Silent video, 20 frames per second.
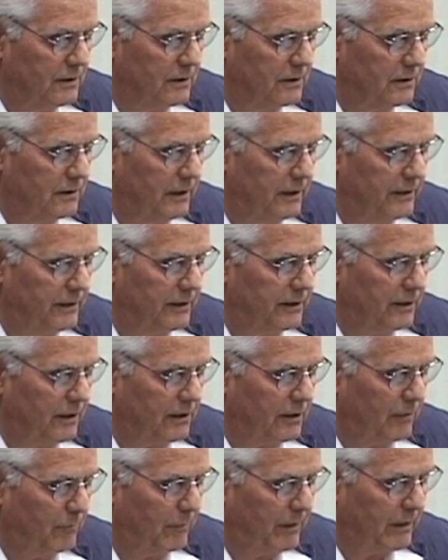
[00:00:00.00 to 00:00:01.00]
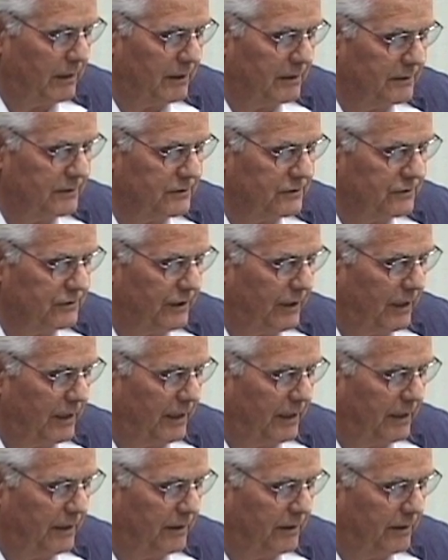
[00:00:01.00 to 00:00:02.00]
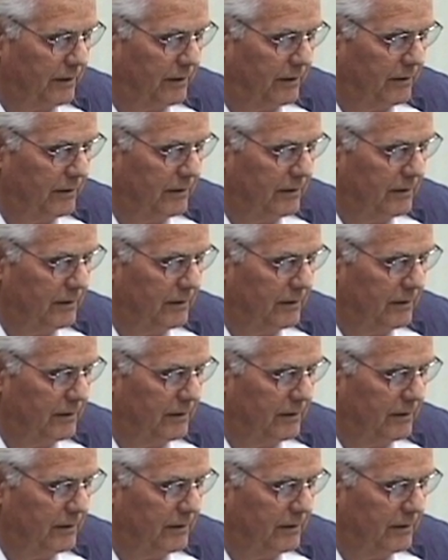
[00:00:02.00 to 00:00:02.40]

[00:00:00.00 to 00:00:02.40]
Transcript: leaning on a metal stand,